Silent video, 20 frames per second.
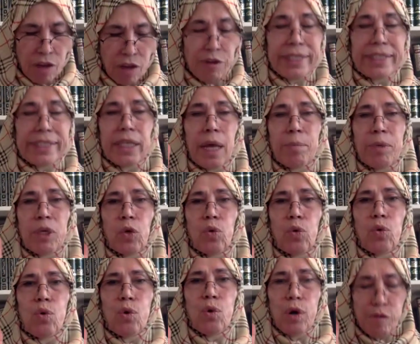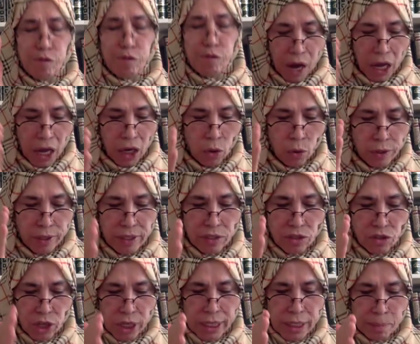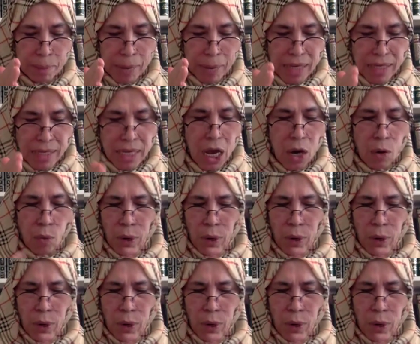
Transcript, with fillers: Follow the straight path.